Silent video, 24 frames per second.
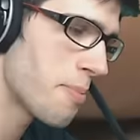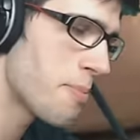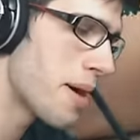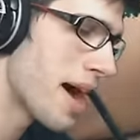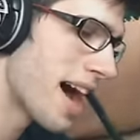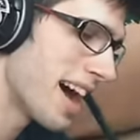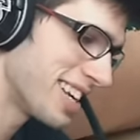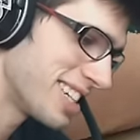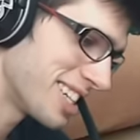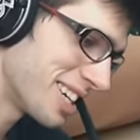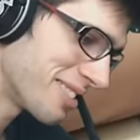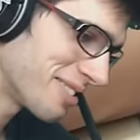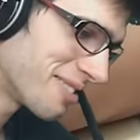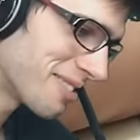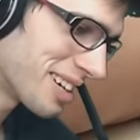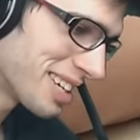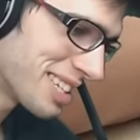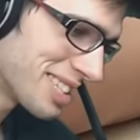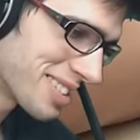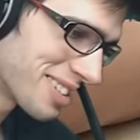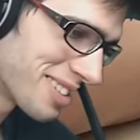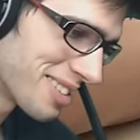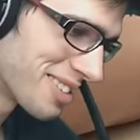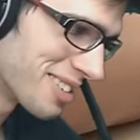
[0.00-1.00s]
Apache
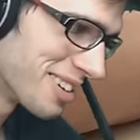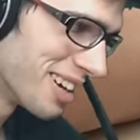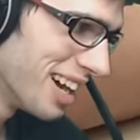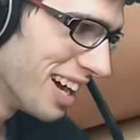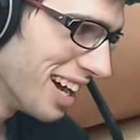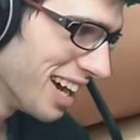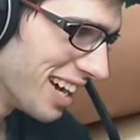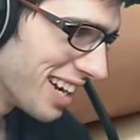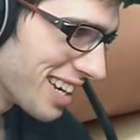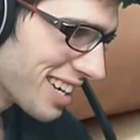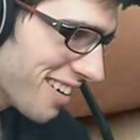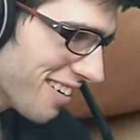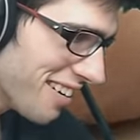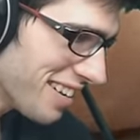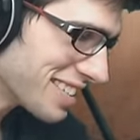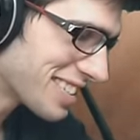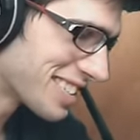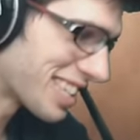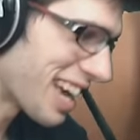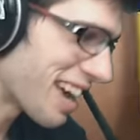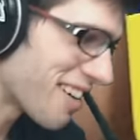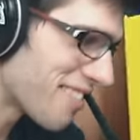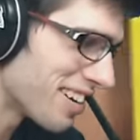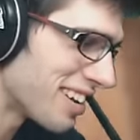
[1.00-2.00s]
Risu.
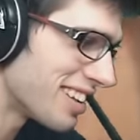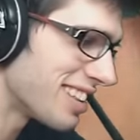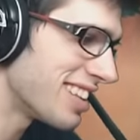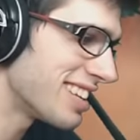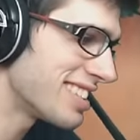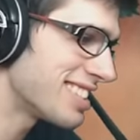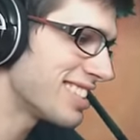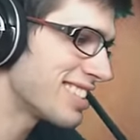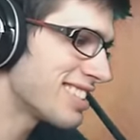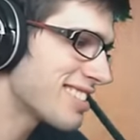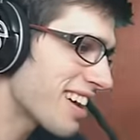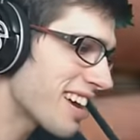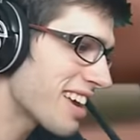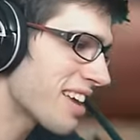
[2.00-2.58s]
God damn it. This is